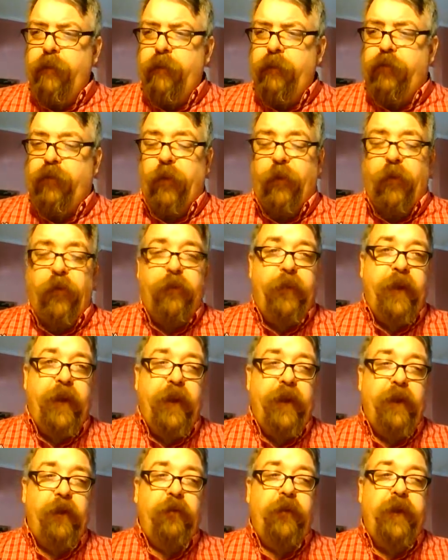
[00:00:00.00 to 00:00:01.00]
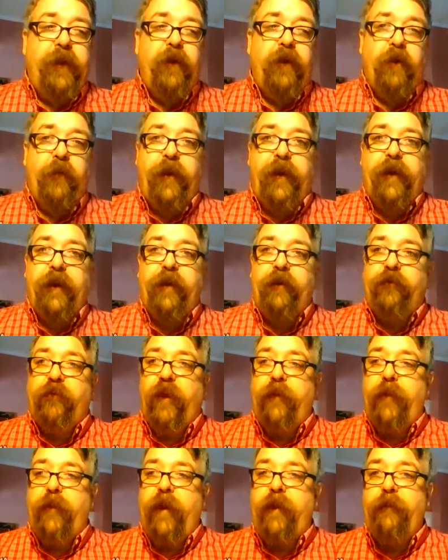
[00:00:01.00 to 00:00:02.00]
someone being a leader because
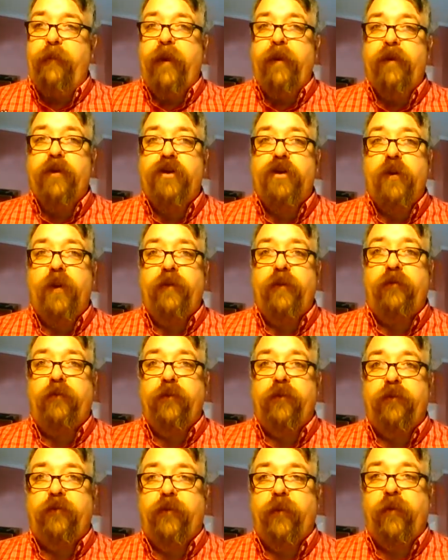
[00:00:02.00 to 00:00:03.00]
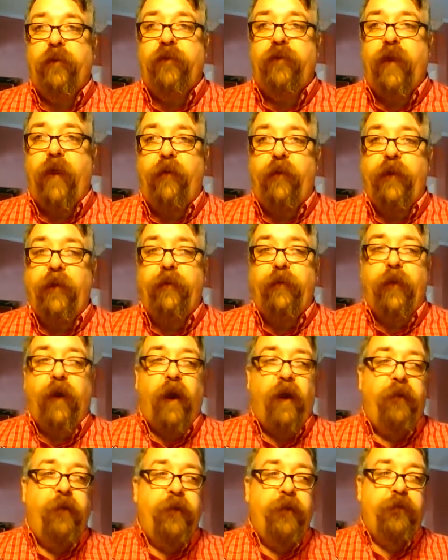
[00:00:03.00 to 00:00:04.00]
they made better choices. Someone telling
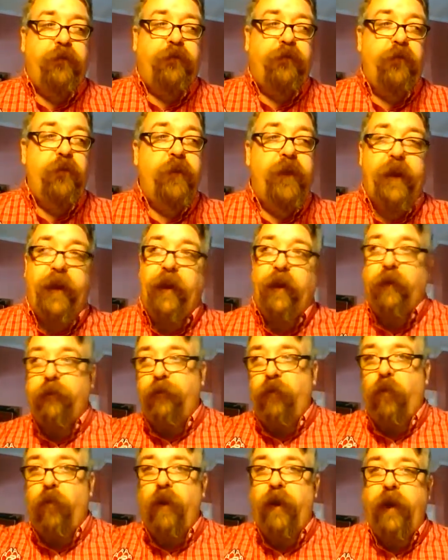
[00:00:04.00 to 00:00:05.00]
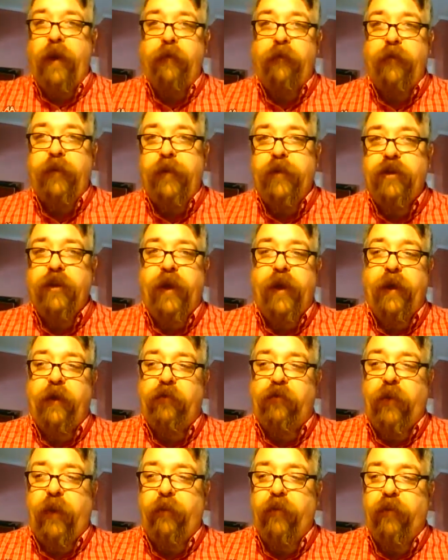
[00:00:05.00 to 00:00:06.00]
others to get out of the way of the giant
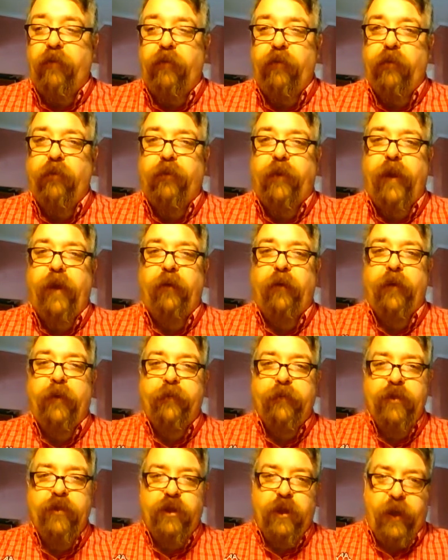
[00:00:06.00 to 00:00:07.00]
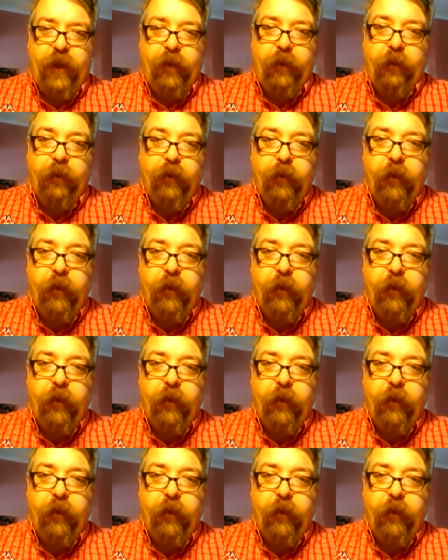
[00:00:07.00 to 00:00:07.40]
saber-toothed killing machine.